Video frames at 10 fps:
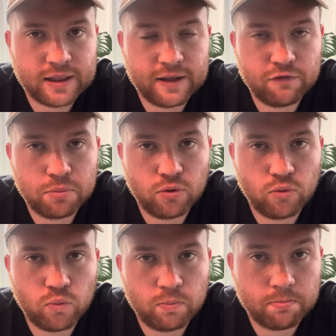
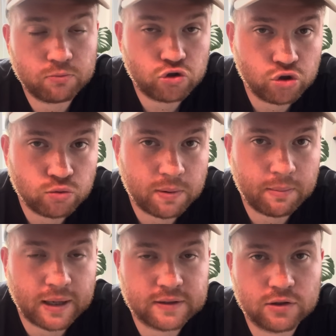Liverpool should be
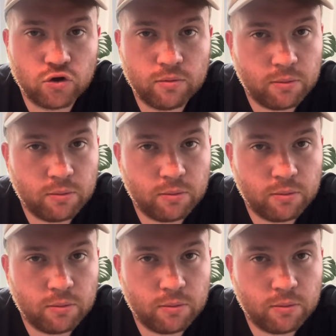back to normal.